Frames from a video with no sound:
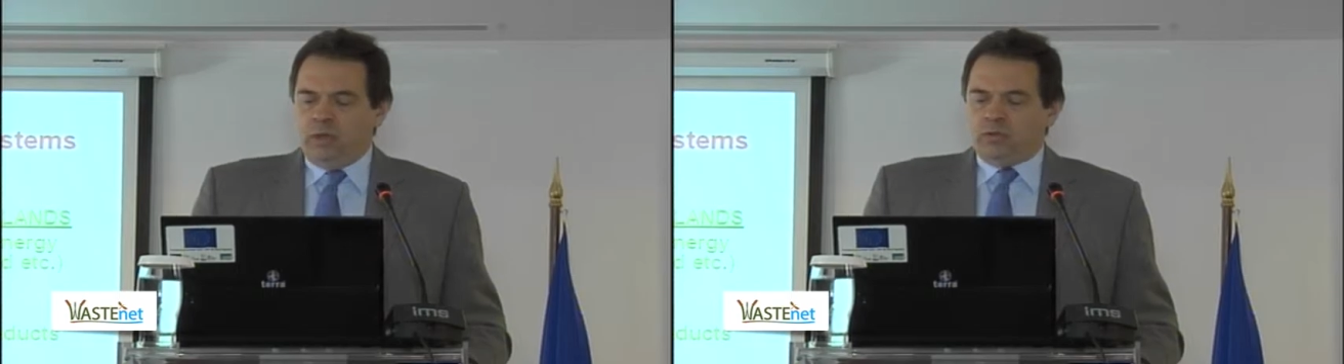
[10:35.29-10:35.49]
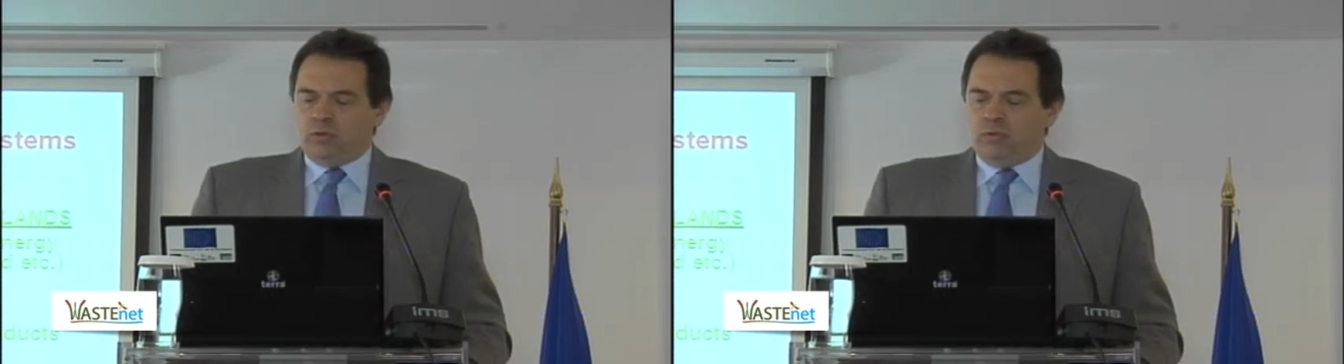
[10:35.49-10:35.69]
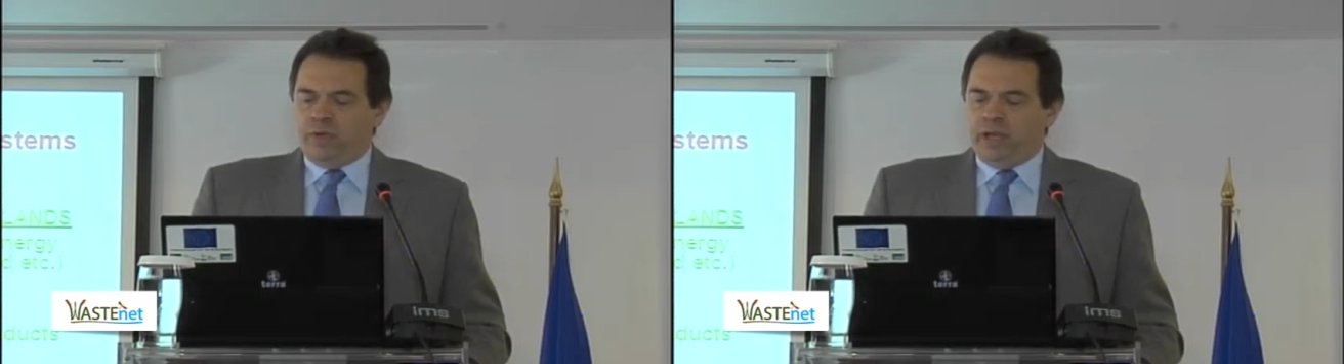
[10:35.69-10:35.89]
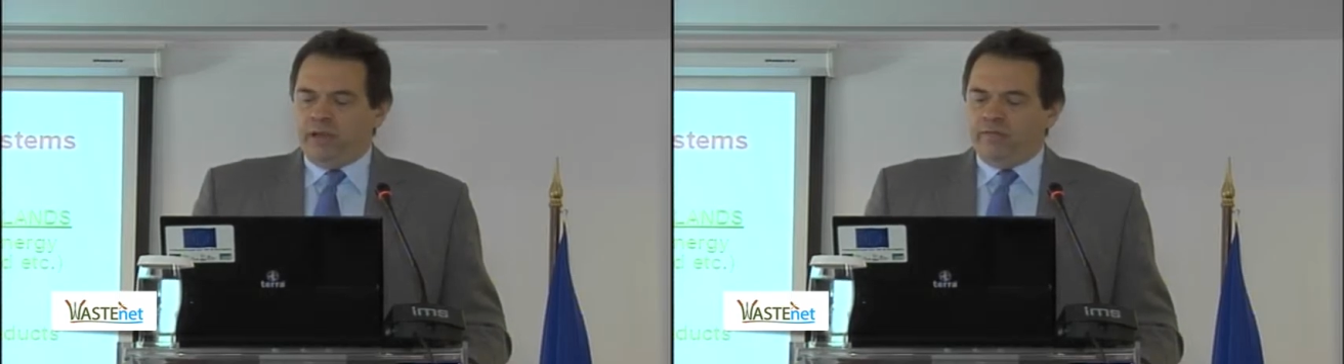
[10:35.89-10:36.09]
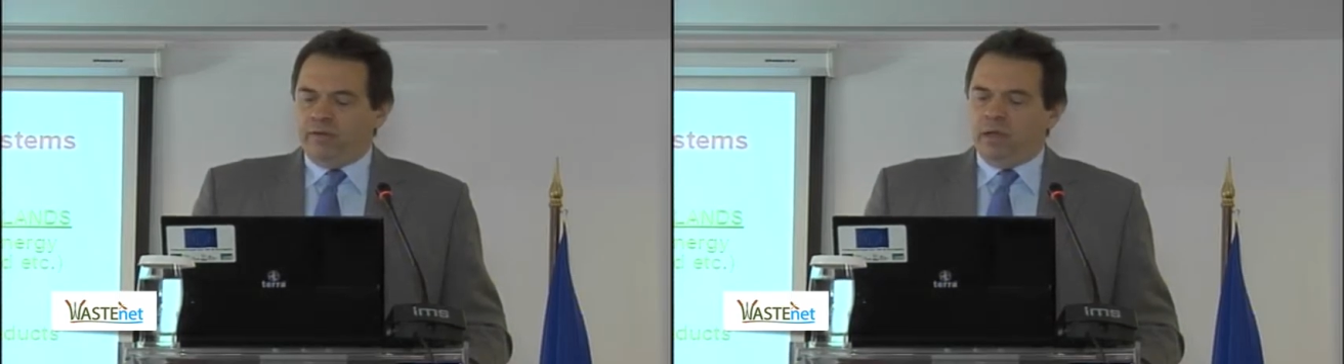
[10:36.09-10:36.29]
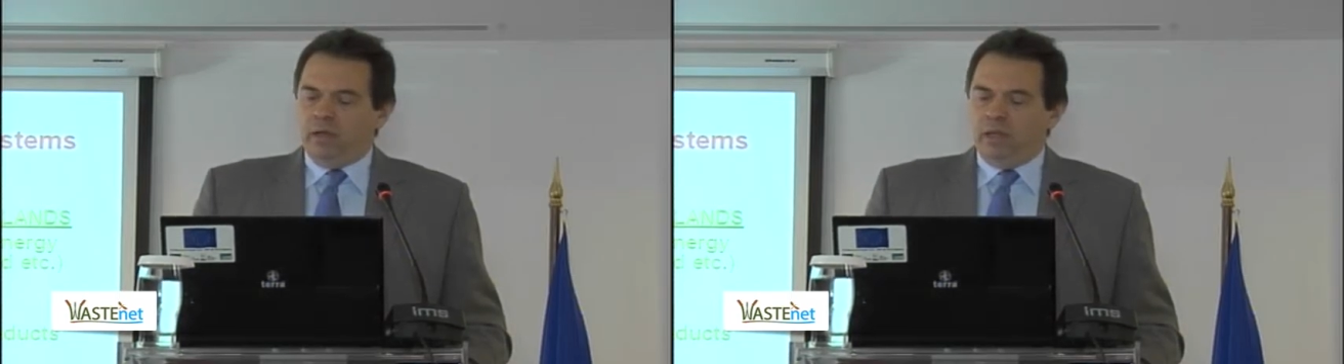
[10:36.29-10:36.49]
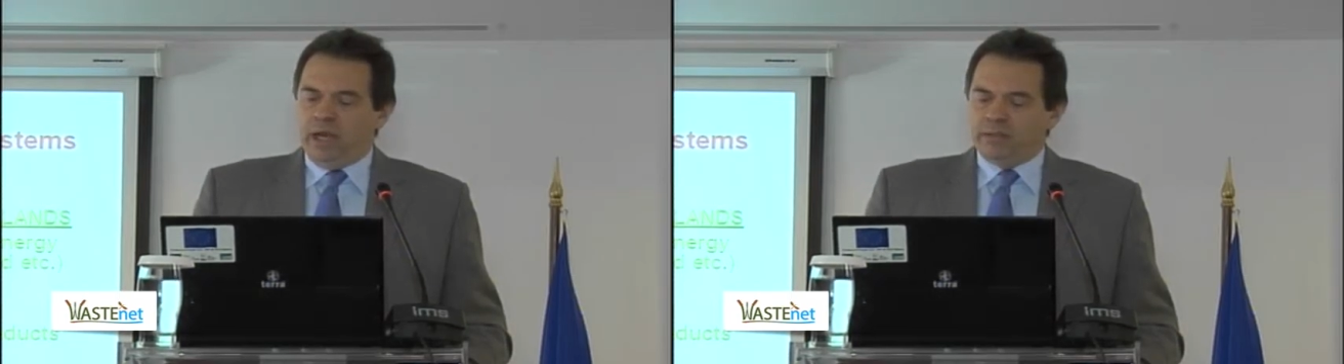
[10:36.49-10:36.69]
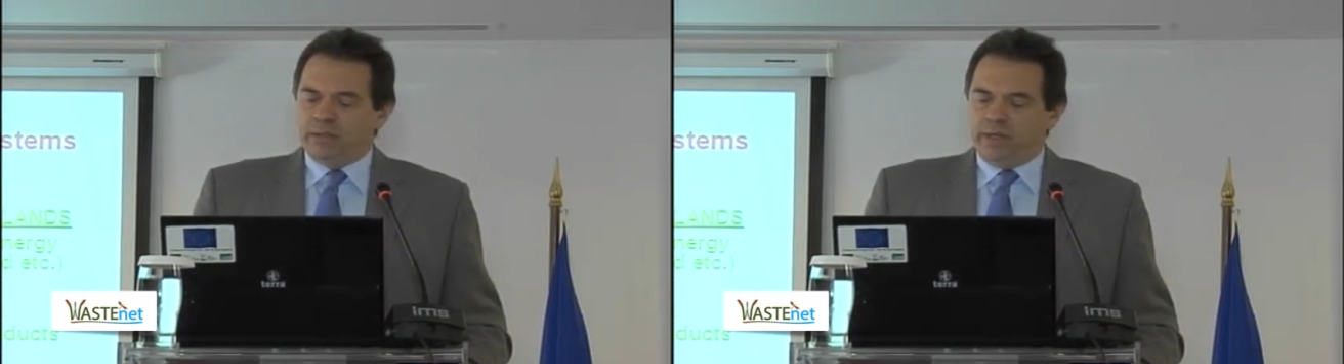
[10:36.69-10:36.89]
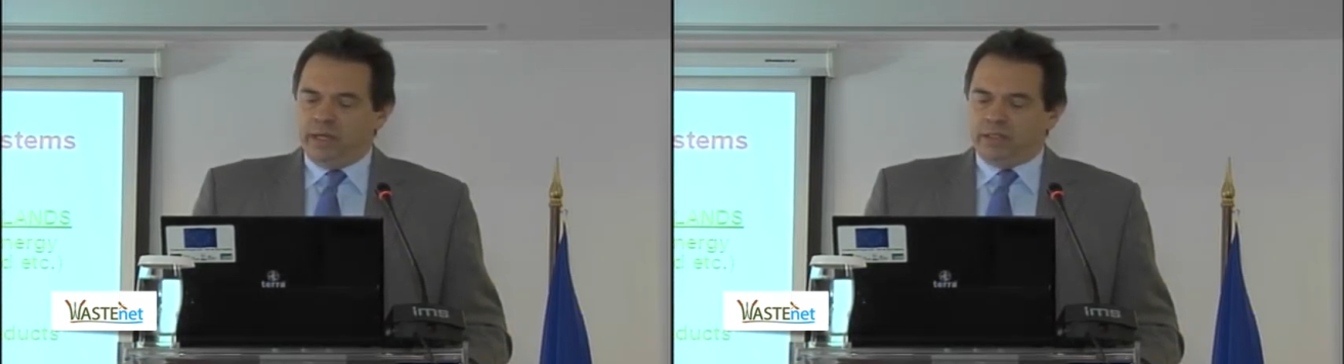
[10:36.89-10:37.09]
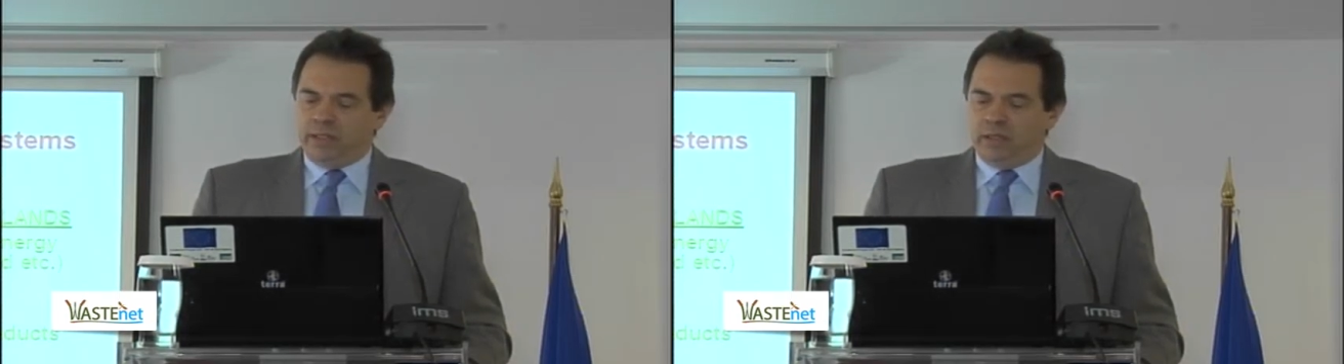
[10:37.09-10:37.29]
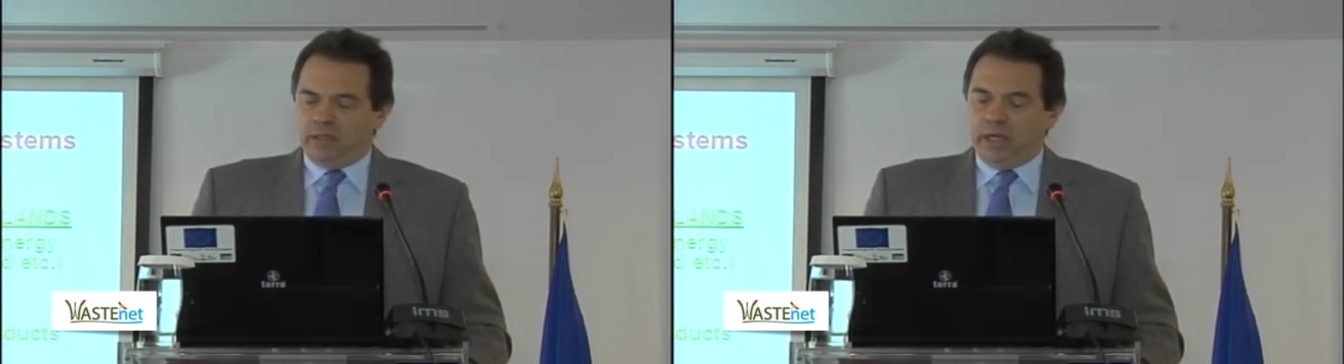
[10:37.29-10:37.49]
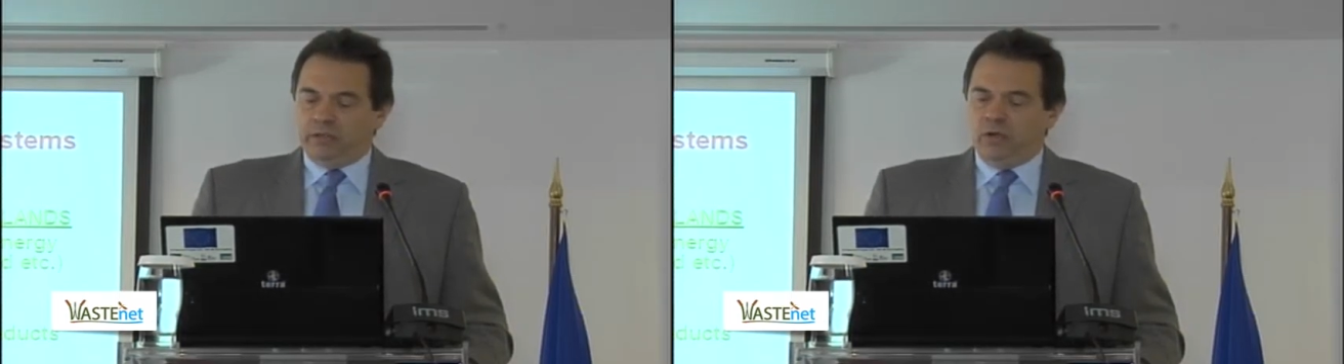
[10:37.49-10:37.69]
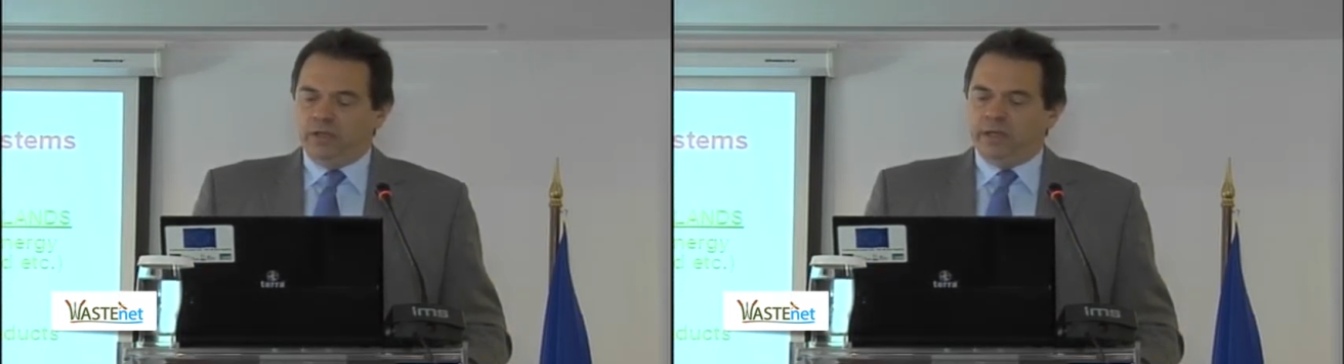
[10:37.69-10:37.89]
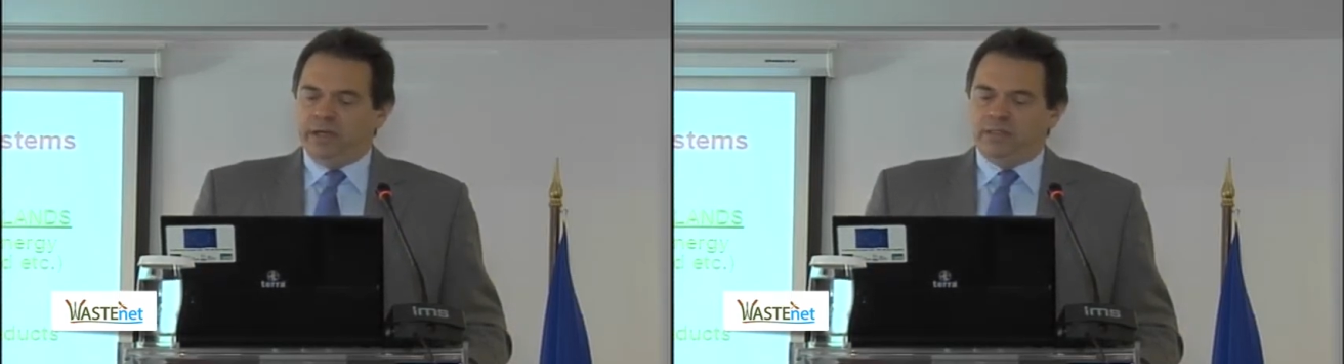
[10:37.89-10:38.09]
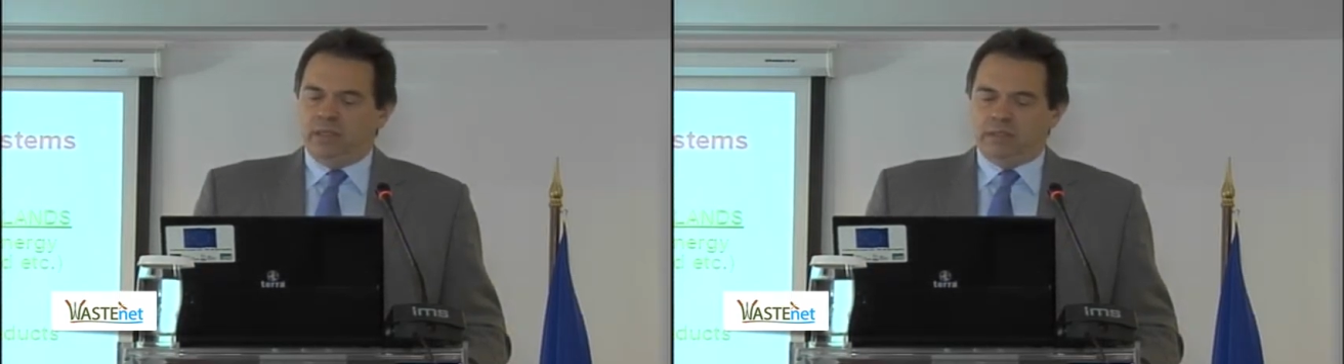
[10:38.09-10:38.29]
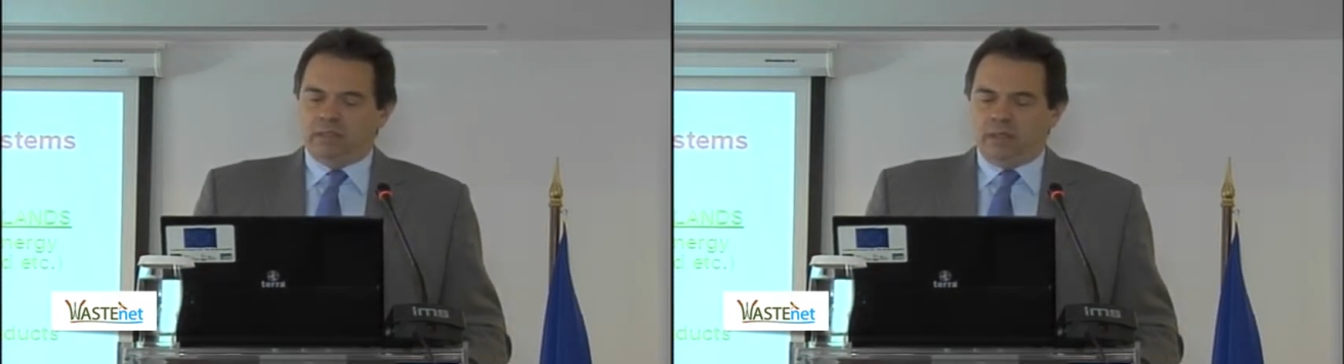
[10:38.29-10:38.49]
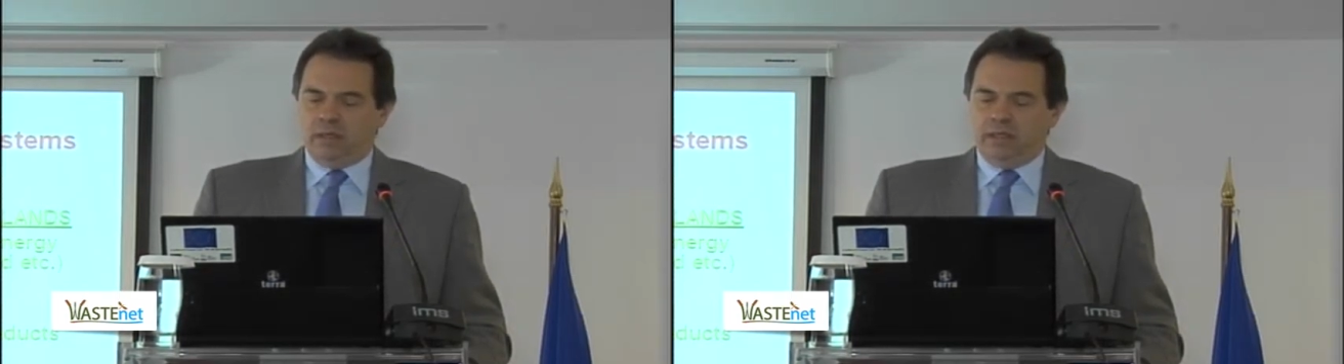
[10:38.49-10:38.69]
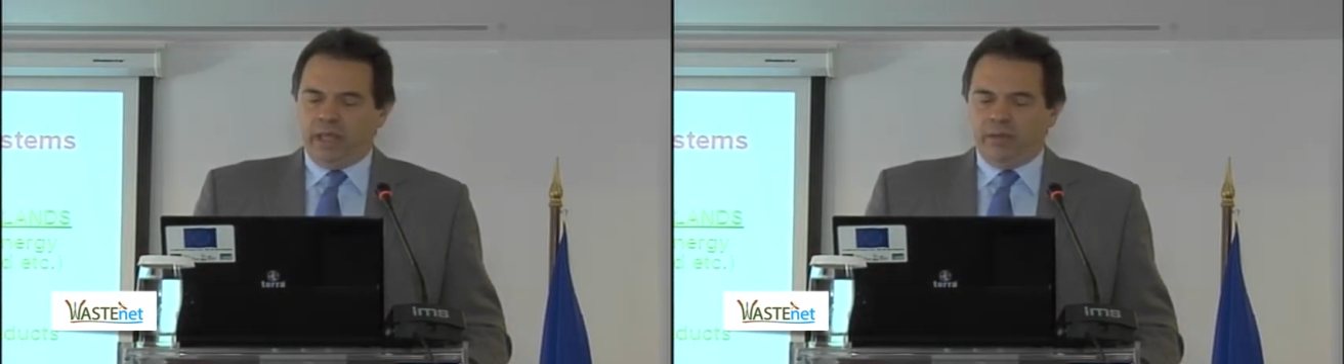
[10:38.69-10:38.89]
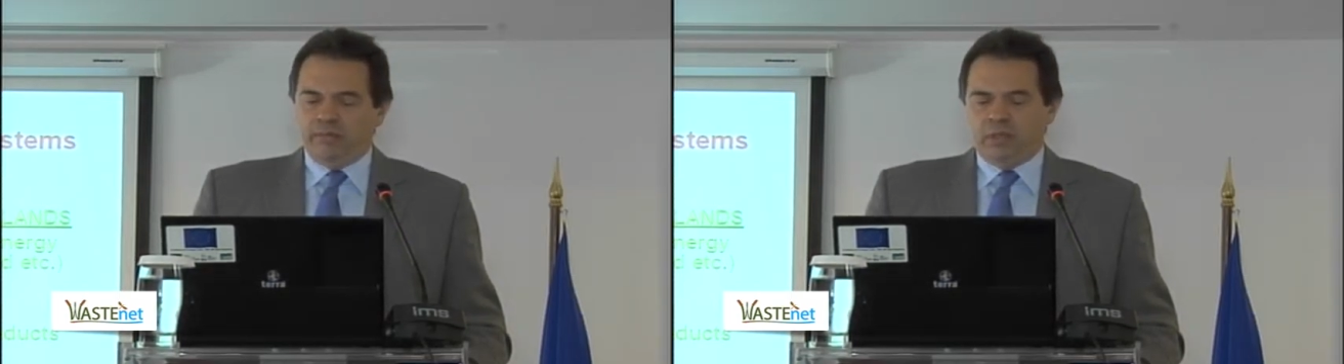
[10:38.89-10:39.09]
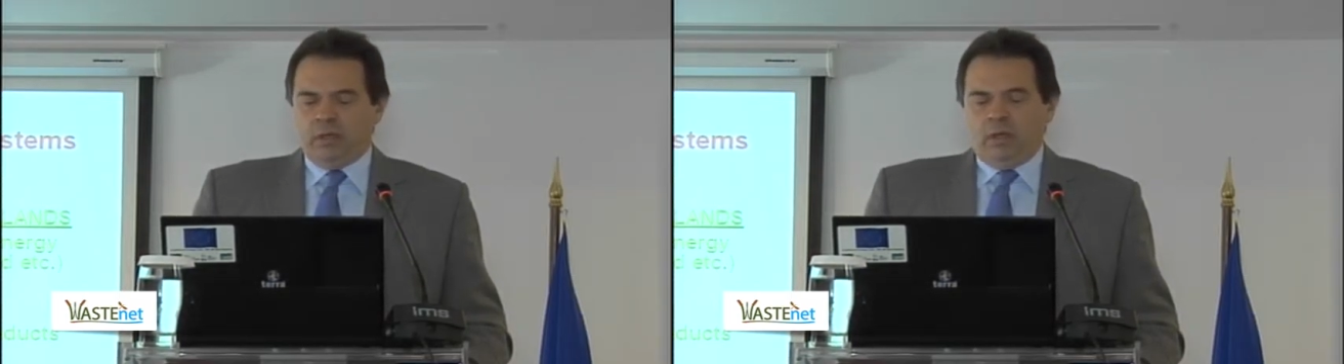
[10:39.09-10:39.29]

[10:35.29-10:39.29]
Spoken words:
So we have large hydraulic residence times,